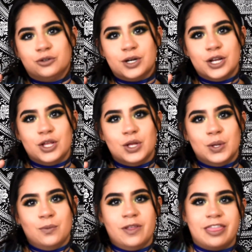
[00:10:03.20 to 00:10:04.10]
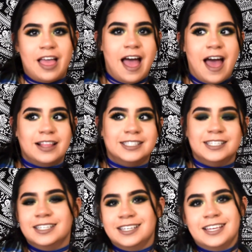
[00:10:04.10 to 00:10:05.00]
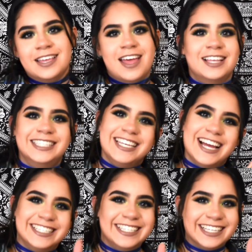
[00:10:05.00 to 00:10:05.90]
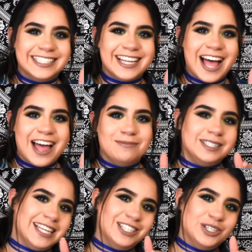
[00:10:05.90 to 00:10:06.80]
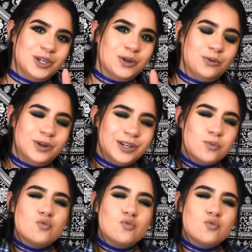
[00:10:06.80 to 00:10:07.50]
the drill with that. See you guys next time. Stay tuned.